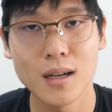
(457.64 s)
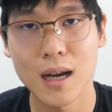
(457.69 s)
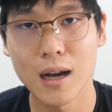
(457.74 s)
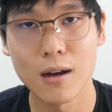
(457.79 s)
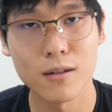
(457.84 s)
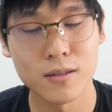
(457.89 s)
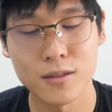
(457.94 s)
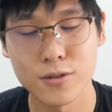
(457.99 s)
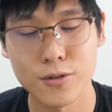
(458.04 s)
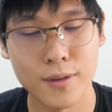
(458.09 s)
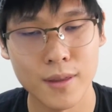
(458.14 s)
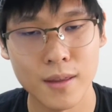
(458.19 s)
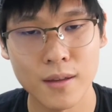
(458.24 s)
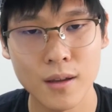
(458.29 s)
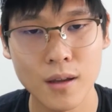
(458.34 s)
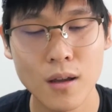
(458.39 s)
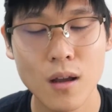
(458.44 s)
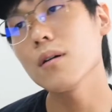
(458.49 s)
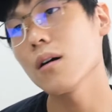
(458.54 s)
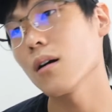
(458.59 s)
I was literally
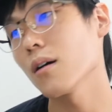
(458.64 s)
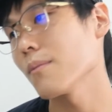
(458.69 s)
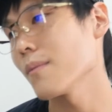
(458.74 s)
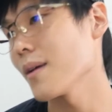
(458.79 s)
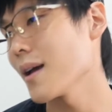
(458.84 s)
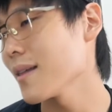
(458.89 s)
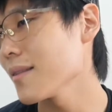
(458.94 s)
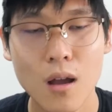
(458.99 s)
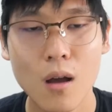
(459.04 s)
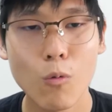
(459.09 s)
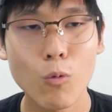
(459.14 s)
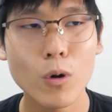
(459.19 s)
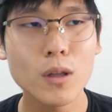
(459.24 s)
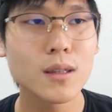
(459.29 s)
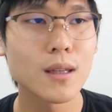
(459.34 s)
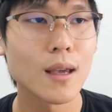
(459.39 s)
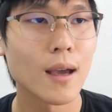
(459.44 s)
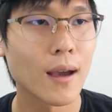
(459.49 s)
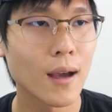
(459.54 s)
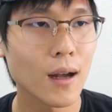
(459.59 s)
thinking, come on man,
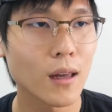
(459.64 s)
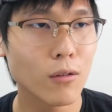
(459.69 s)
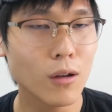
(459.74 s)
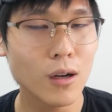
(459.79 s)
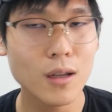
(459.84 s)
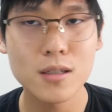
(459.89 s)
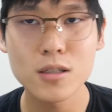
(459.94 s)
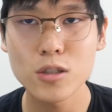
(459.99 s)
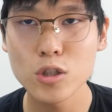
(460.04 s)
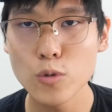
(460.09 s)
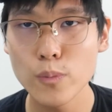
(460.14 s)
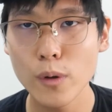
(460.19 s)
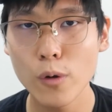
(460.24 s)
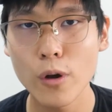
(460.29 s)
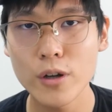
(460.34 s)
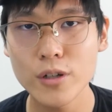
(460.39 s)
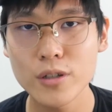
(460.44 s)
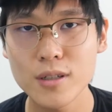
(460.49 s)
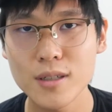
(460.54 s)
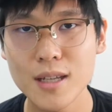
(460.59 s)
what the hell kind of stupid
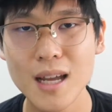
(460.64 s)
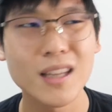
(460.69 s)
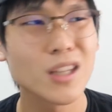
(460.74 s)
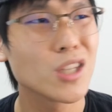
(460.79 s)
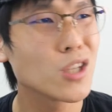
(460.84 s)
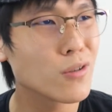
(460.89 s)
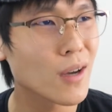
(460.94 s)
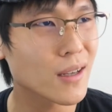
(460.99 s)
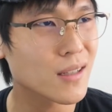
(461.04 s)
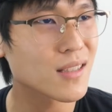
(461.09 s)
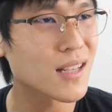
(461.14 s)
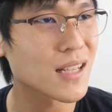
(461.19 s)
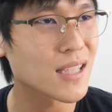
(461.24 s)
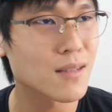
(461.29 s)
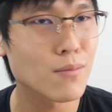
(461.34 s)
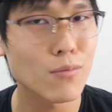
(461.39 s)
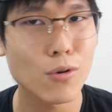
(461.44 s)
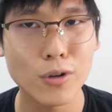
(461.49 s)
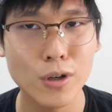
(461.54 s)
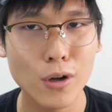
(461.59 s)
question is that? Do you exercise
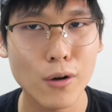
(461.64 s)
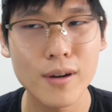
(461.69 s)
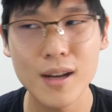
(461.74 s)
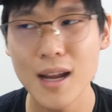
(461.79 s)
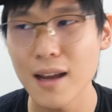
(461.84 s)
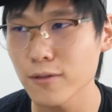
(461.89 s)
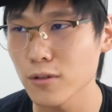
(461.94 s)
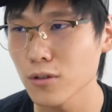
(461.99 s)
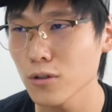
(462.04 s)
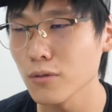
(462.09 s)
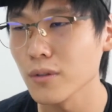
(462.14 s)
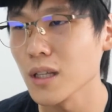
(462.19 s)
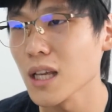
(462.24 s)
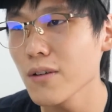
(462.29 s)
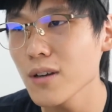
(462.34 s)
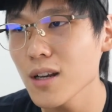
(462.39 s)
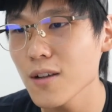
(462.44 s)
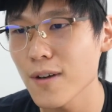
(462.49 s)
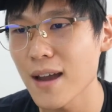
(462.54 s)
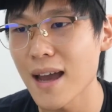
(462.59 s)
in the morning or in the afternoon?
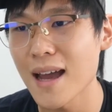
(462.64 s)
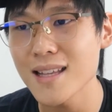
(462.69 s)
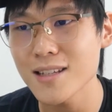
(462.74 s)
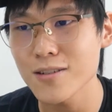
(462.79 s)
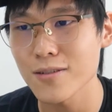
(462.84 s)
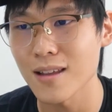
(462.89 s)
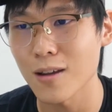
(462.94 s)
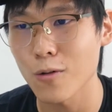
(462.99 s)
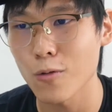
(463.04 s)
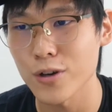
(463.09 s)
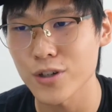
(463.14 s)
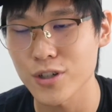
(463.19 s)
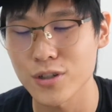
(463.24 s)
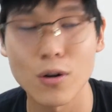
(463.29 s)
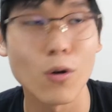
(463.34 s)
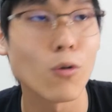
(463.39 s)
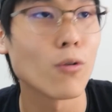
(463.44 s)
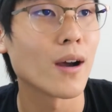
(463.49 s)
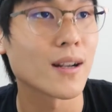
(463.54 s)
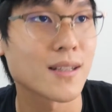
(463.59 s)
Even if I answered that
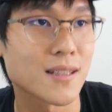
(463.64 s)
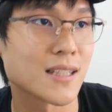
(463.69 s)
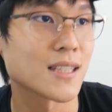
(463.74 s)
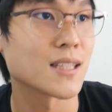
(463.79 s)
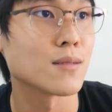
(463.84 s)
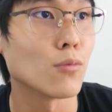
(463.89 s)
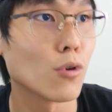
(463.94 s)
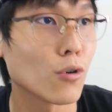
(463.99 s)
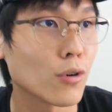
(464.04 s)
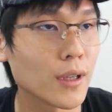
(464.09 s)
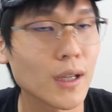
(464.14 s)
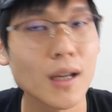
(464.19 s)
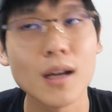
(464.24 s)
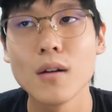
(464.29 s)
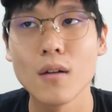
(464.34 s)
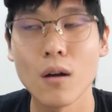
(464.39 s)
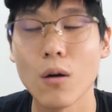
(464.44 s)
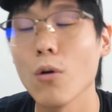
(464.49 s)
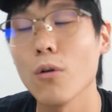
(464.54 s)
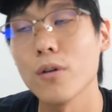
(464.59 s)
question, oh, I exercise in the morning
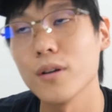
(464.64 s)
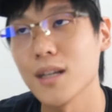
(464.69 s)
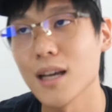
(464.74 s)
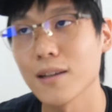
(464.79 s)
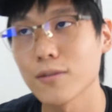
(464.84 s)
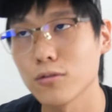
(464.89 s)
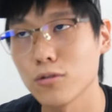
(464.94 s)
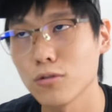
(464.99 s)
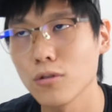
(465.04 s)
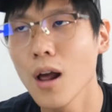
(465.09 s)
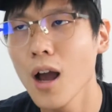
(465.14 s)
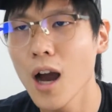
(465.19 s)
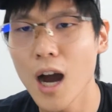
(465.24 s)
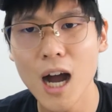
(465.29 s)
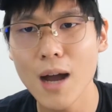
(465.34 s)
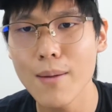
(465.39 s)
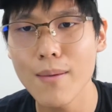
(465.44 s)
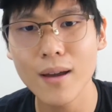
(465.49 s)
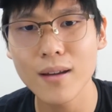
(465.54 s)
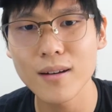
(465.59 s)
or in the afternoon,
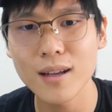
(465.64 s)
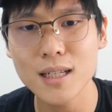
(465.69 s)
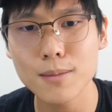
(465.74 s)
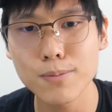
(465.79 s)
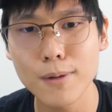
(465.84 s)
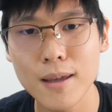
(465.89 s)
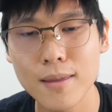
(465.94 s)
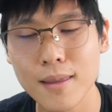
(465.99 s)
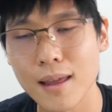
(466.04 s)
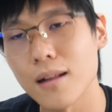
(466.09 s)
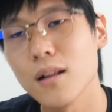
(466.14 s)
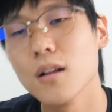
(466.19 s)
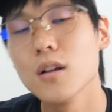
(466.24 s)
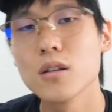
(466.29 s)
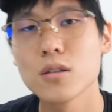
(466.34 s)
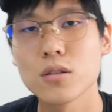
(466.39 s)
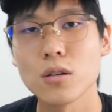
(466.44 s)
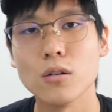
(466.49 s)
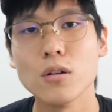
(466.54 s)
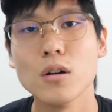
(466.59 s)
how am I going to explain
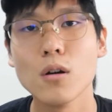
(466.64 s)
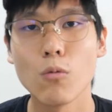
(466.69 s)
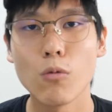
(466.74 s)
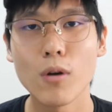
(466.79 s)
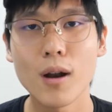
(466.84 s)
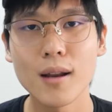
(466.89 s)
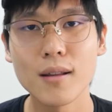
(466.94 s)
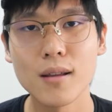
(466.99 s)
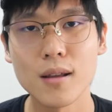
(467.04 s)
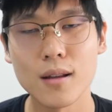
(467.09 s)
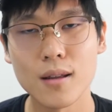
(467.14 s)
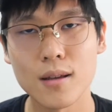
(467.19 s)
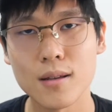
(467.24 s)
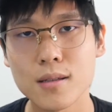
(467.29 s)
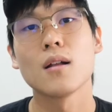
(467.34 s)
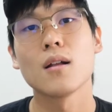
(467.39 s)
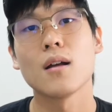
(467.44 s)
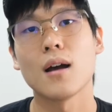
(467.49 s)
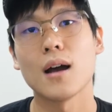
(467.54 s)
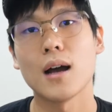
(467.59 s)
that? So, what I did
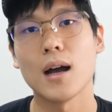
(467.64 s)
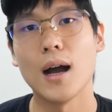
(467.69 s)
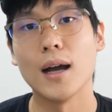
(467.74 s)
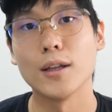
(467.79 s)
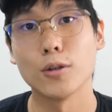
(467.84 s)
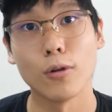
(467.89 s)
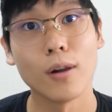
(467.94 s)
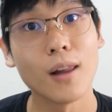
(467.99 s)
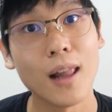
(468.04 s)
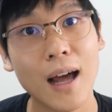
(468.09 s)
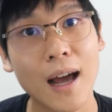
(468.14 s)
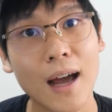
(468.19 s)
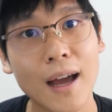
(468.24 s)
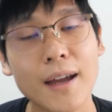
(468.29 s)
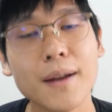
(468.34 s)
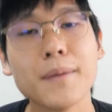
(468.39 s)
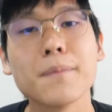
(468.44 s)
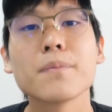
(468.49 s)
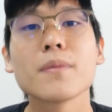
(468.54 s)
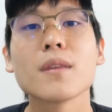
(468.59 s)
is, I told a
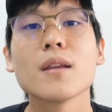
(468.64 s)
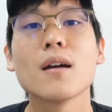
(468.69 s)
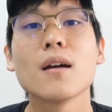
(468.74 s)
lie.